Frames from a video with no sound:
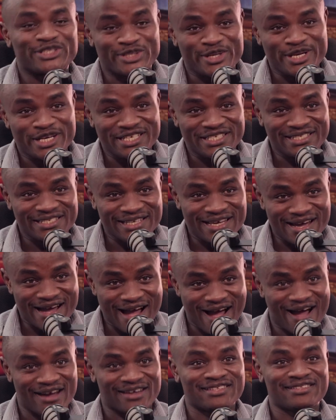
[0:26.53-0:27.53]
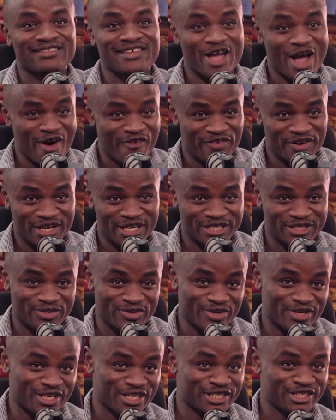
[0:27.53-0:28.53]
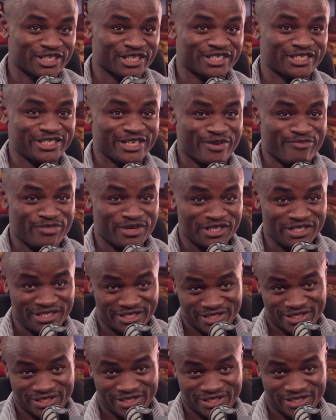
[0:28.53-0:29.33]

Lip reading: Join us at the Africa Stalking Tech Summit